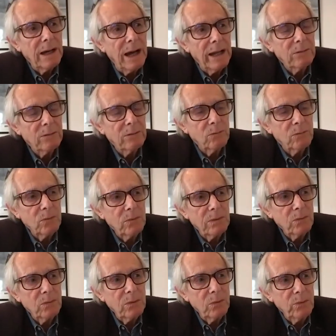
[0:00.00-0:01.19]
And
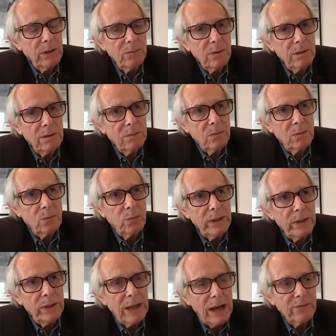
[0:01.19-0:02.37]

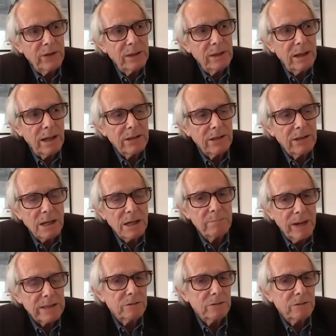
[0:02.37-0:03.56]
there's a mass
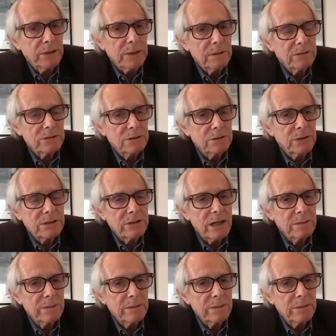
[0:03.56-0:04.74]
of people who supported
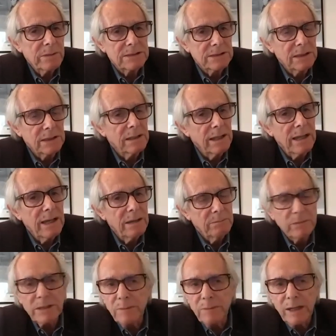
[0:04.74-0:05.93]
Jeremy Corbyn are still there,
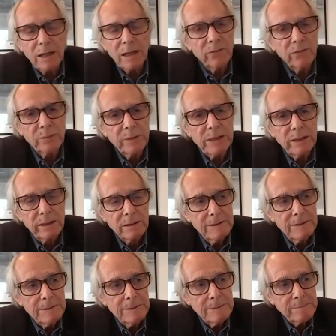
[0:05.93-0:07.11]
maybe 500,000.
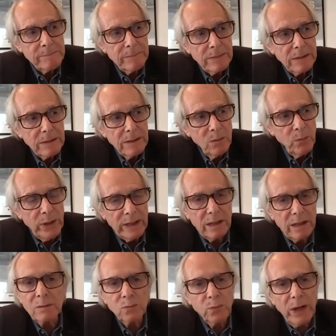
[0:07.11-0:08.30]
We
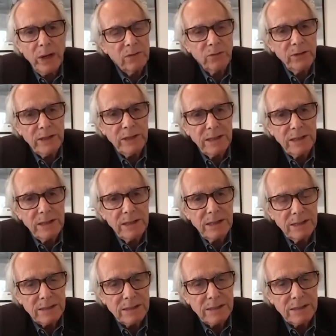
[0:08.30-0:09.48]
can't wait for
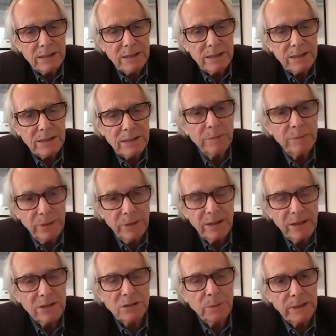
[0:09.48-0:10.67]
years to have a path
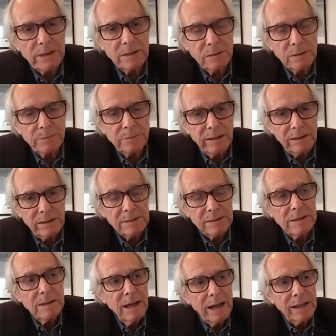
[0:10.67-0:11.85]
to political power.
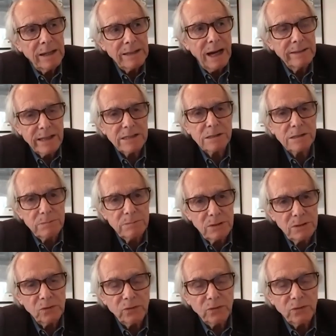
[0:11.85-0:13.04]
And our next
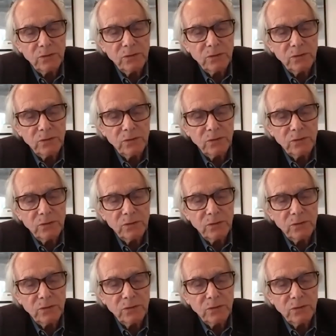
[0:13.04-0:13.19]
move